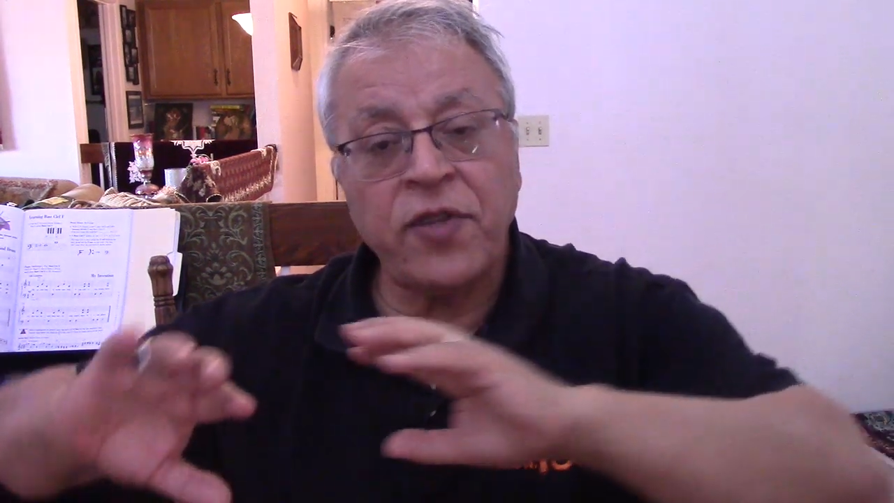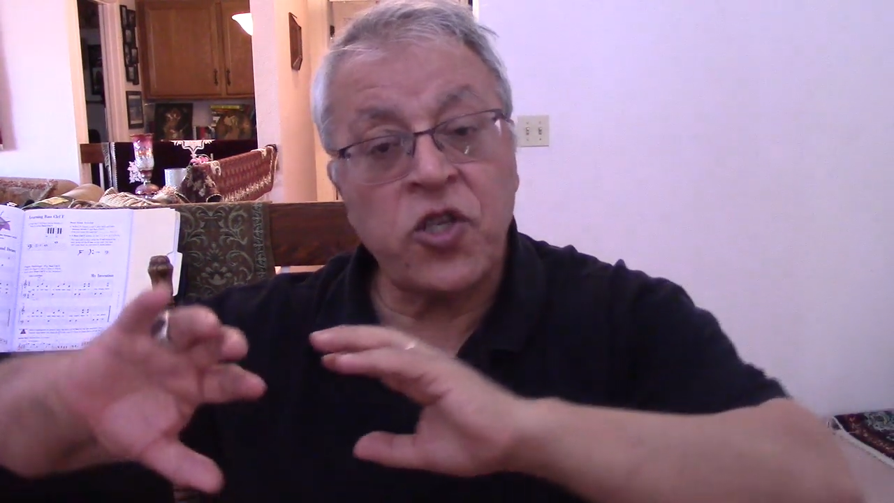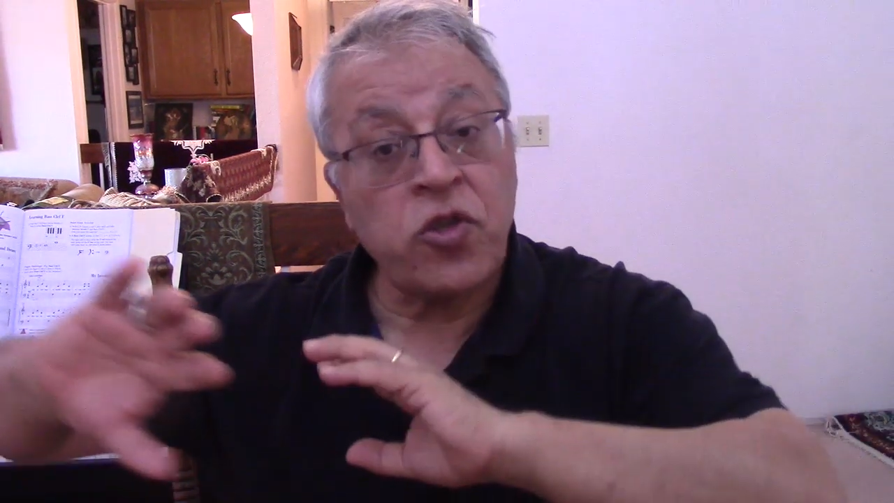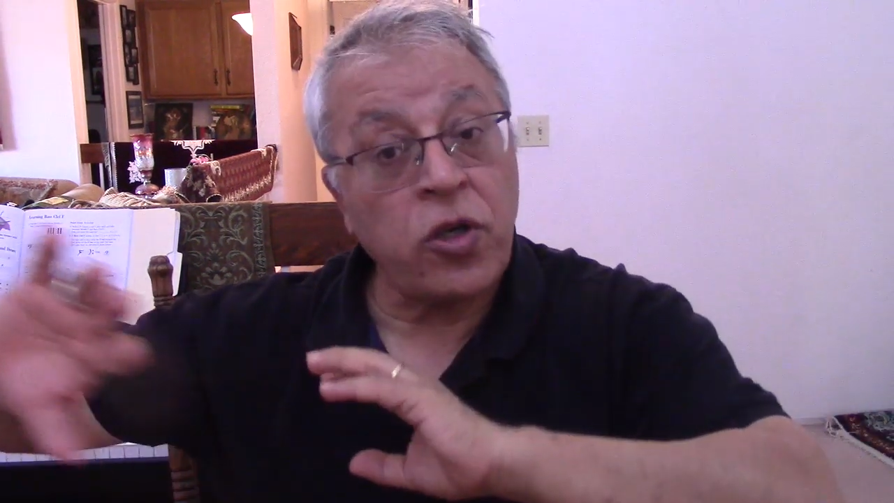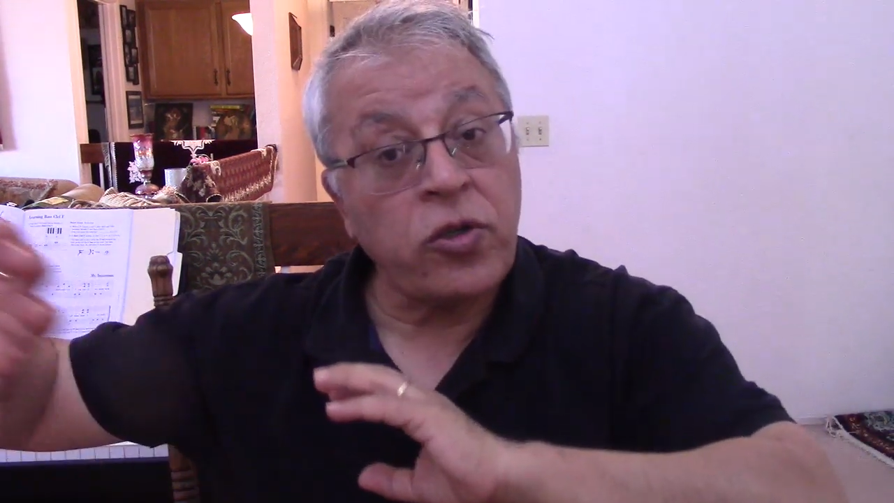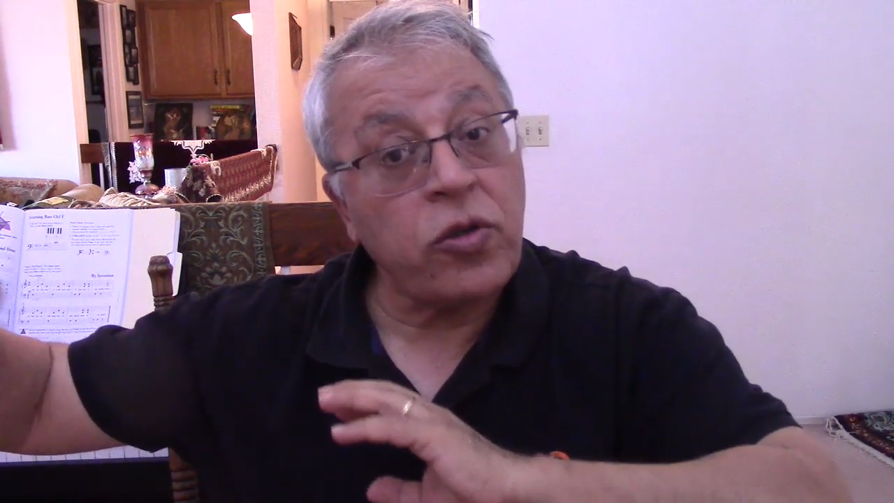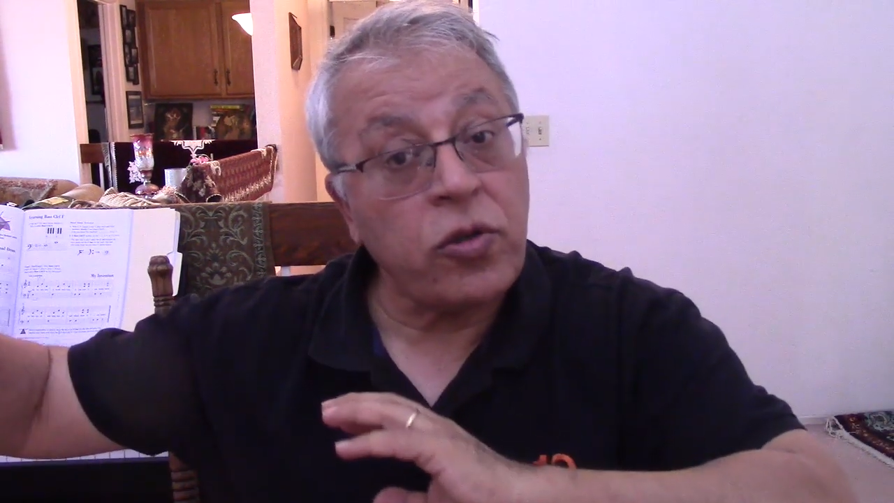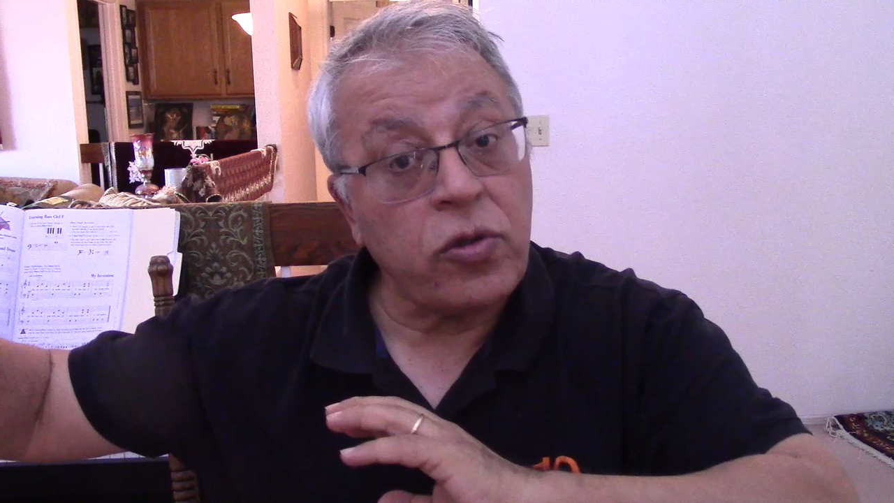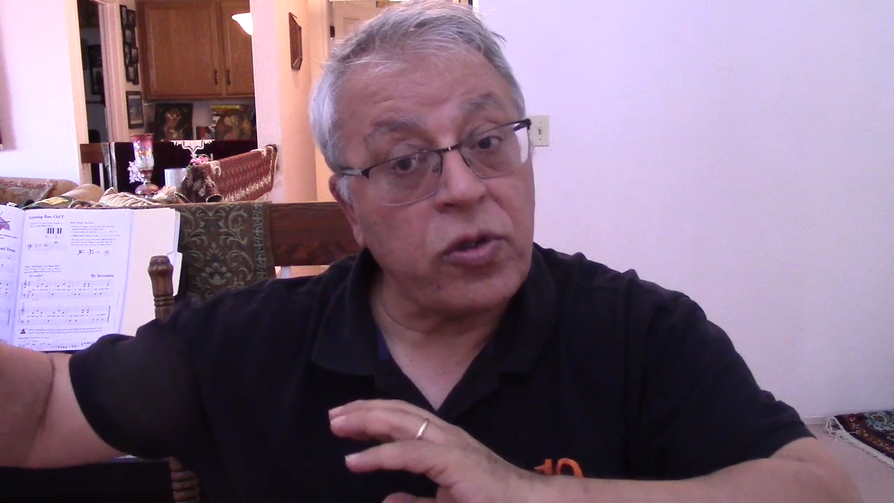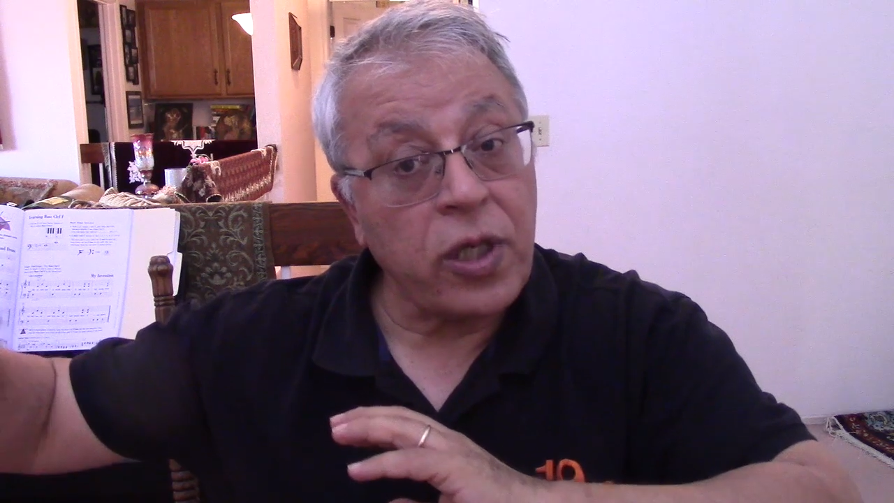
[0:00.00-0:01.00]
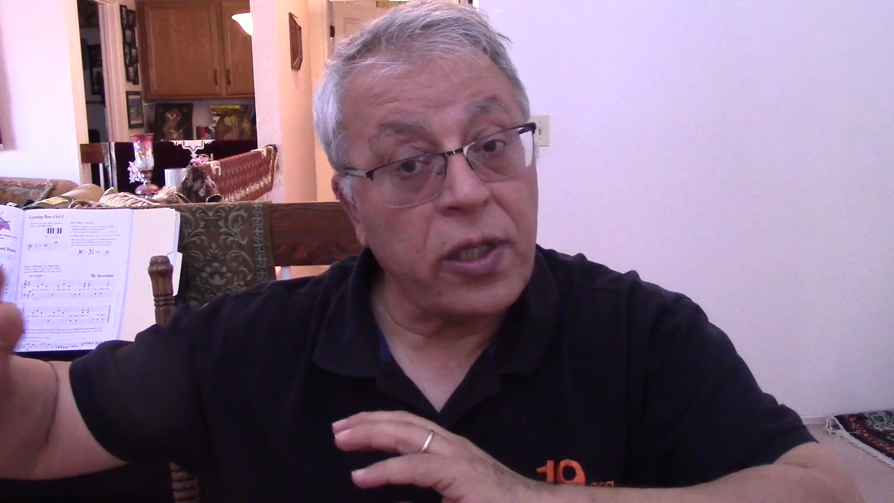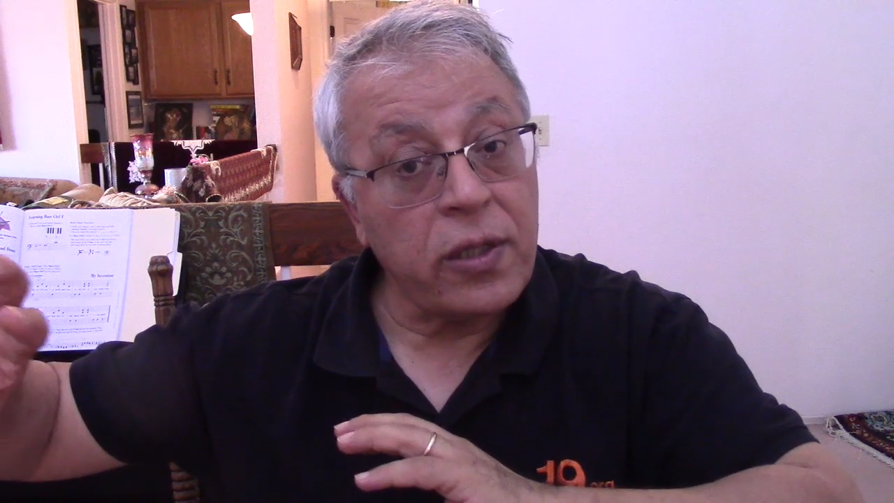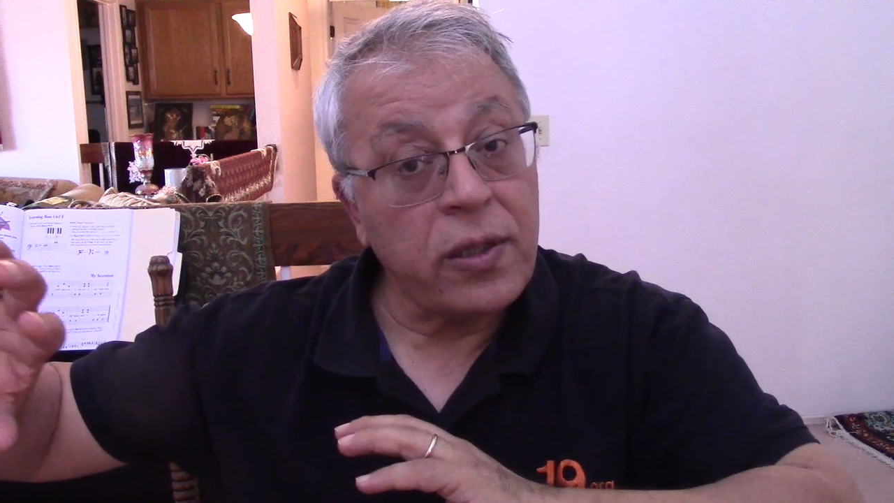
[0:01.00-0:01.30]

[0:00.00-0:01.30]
deserted the Quran.